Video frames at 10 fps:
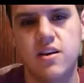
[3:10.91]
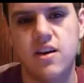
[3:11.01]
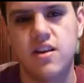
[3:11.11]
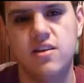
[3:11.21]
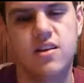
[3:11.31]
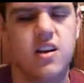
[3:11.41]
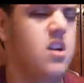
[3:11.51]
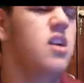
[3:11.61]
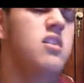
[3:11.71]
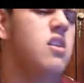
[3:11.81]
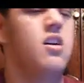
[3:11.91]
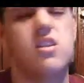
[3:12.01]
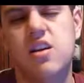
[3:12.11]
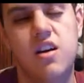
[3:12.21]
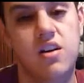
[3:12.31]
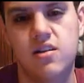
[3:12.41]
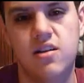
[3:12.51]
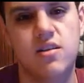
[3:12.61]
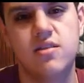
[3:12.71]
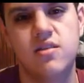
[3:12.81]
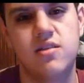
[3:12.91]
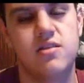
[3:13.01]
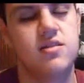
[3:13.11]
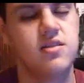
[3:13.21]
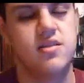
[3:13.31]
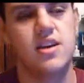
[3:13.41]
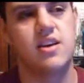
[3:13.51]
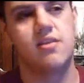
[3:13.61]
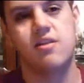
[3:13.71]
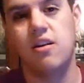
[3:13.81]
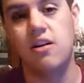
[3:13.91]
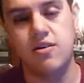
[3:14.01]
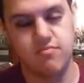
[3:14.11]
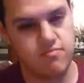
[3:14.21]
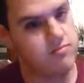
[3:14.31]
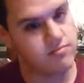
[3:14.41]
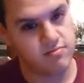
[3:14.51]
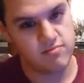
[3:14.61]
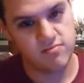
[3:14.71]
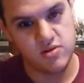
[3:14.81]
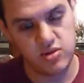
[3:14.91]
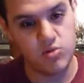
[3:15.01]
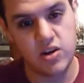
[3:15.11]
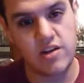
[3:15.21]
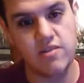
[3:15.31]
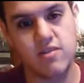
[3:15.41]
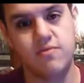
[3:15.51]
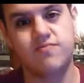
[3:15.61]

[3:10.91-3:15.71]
And he's like, oh no, no, no. So it's just like, all right, do whatever.